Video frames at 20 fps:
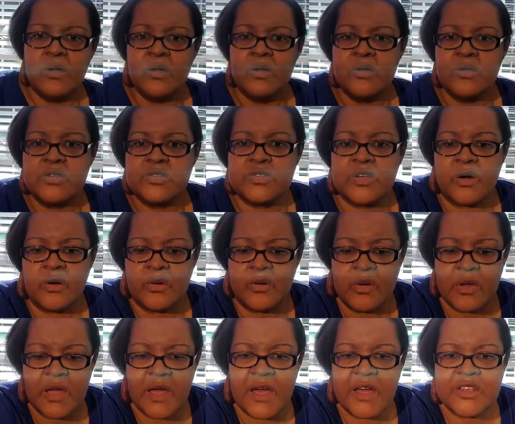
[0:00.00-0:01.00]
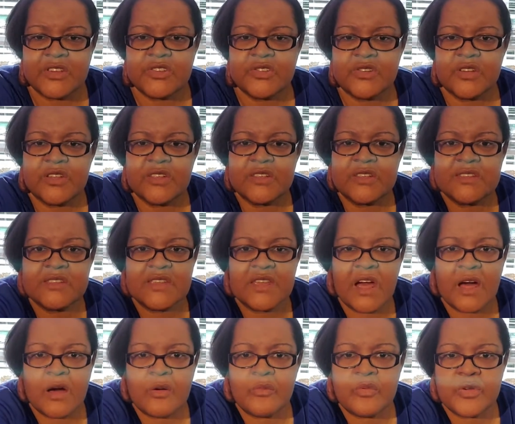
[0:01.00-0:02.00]
So, as you can see,
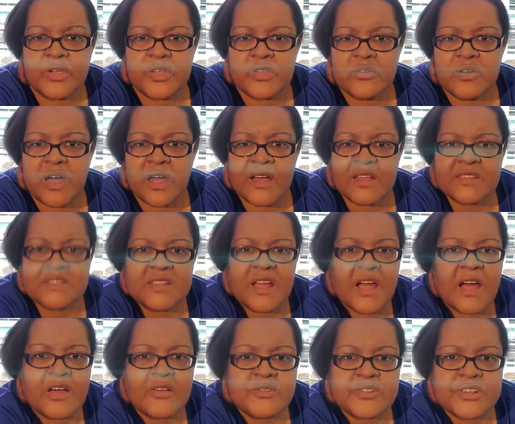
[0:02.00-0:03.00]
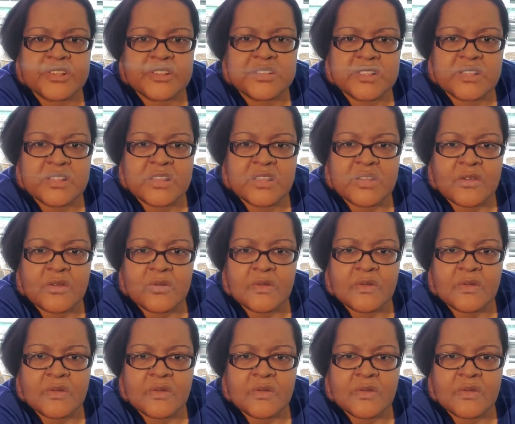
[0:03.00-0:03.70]
I'll bring you guys down just a little.